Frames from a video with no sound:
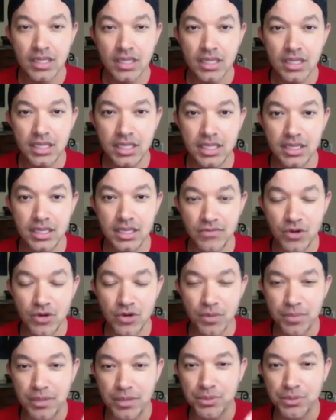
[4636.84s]
Give your
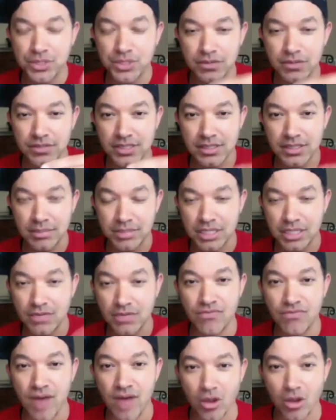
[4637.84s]
people something to
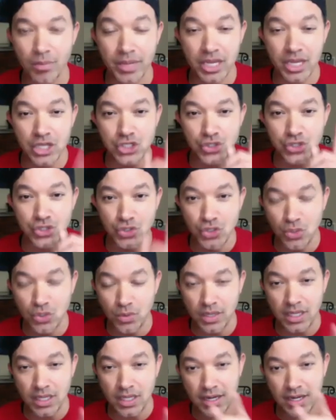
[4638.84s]
follow because you're
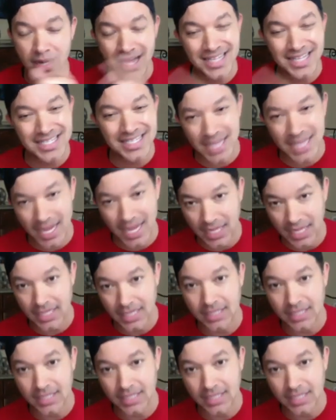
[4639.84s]
doing it, not saying it.